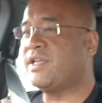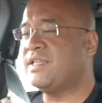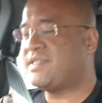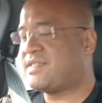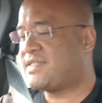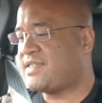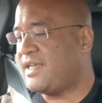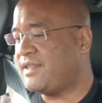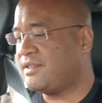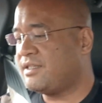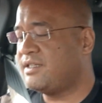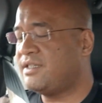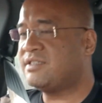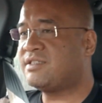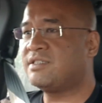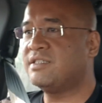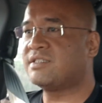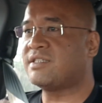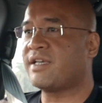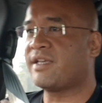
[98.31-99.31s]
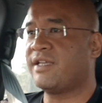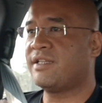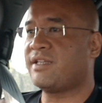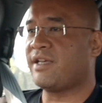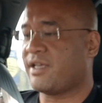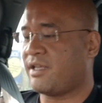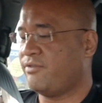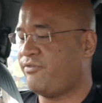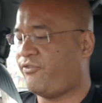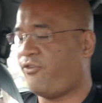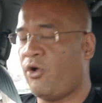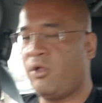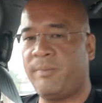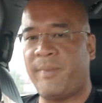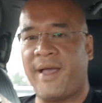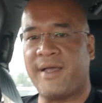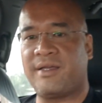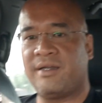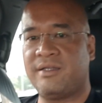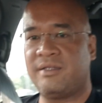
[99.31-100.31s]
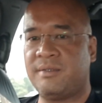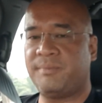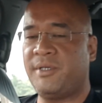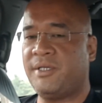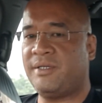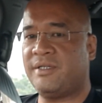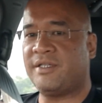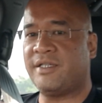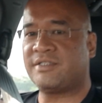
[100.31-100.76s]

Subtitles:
can set the distance. I can fall back a little bit.